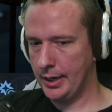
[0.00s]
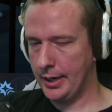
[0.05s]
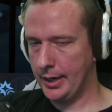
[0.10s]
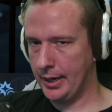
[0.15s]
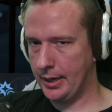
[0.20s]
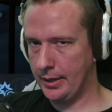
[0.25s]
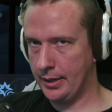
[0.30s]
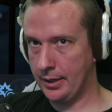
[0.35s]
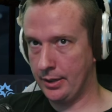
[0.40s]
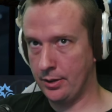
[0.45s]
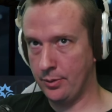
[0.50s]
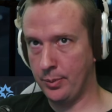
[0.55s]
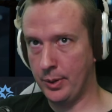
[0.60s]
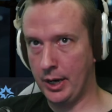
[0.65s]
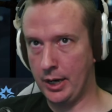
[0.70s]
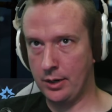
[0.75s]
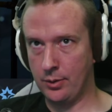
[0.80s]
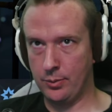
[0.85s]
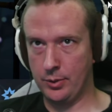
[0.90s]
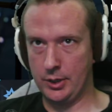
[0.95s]
And then the
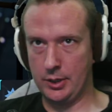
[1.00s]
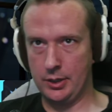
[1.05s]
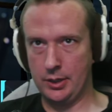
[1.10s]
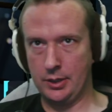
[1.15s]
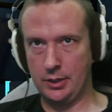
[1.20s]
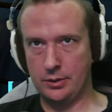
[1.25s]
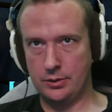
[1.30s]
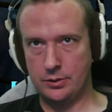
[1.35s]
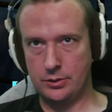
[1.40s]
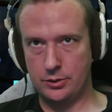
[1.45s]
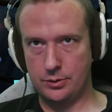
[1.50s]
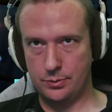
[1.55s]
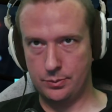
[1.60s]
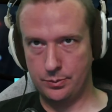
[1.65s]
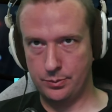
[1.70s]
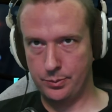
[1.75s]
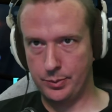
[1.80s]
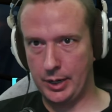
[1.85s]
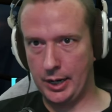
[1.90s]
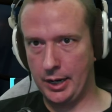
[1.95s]
bottom one that's
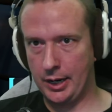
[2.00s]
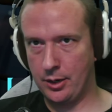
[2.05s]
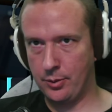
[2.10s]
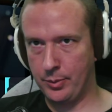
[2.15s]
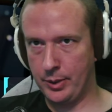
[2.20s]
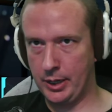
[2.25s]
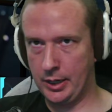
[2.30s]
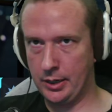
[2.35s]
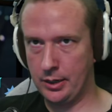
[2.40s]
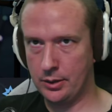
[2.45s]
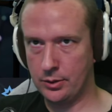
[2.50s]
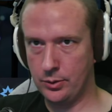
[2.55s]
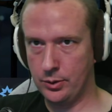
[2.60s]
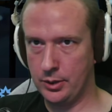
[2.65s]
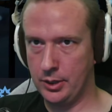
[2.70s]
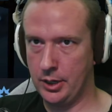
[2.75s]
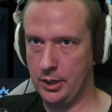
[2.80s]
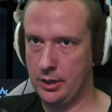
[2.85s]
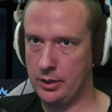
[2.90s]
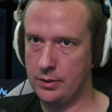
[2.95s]
behind me, hold
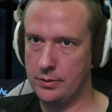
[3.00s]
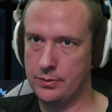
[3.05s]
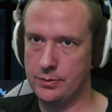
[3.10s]
on.